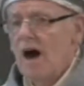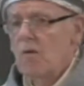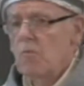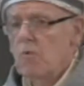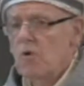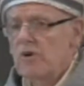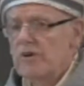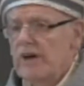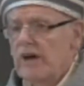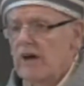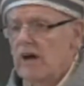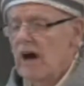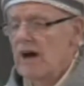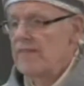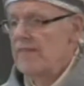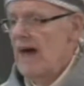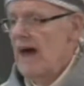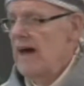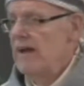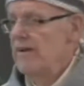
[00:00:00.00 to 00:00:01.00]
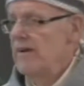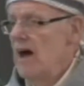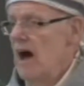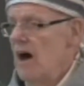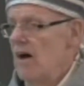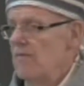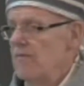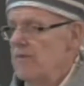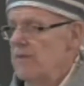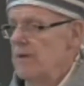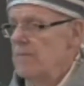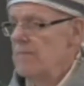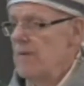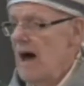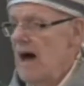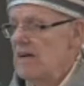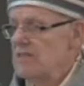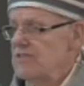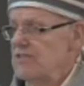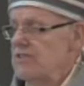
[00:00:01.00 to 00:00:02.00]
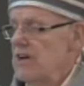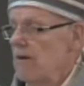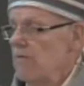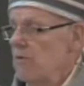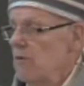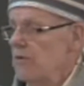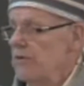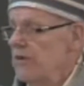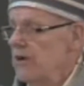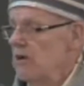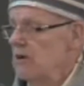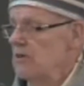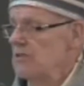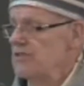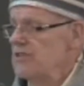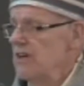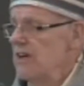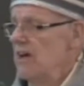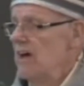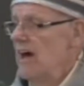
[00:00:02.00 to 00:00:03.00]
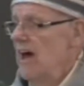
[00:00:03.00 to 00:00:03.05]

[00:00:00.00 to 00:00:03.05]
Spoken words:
working on that now for the past several years.